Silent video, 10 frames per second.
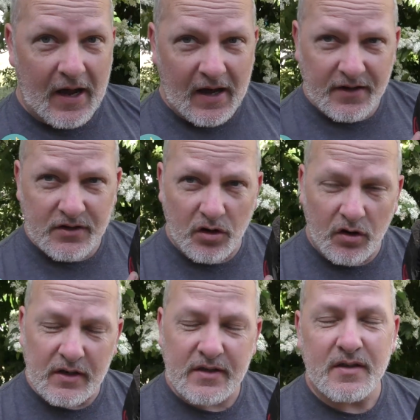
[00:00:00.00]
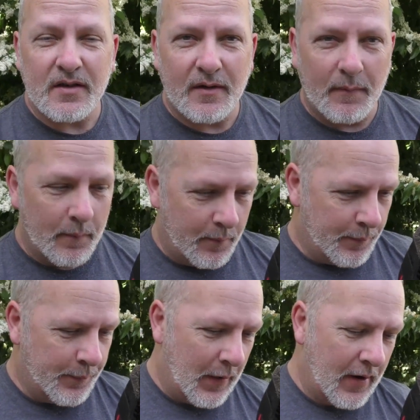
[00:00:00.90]
Guard is nice,
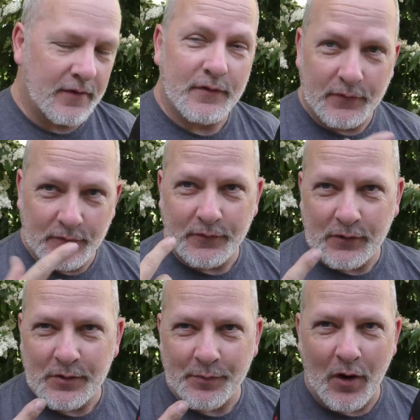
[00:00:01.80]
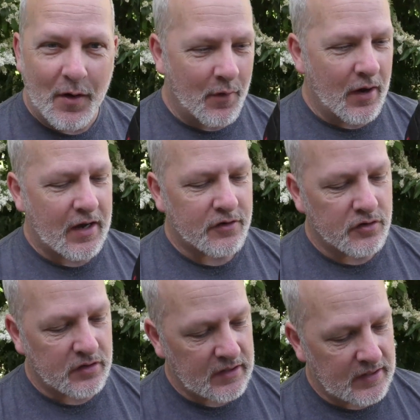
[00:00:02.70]
but despite my
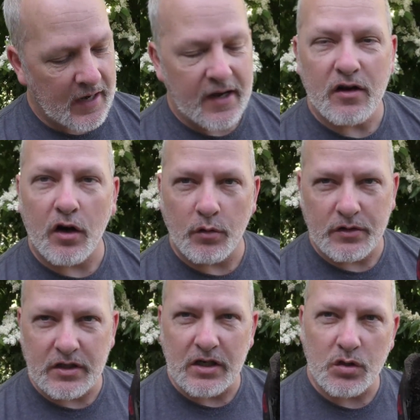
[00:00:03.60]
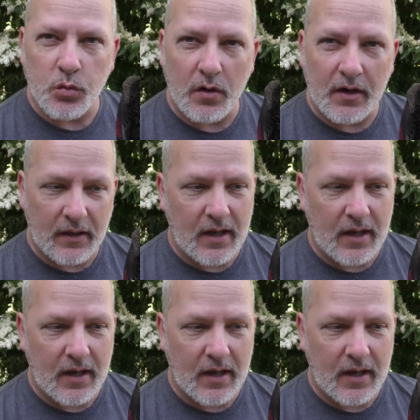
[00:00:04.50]
actions today, I would suggest wearing